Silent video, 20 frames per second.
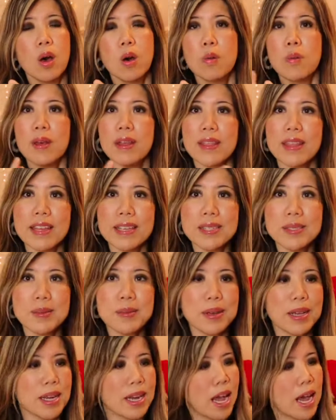Well, this
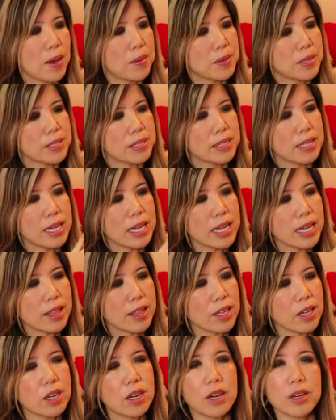one, I was sitting in
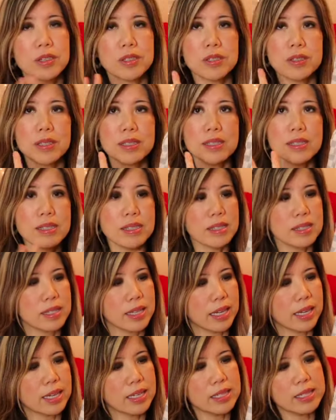the car, so this is the
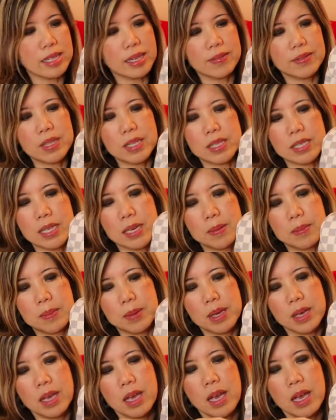second safety tip.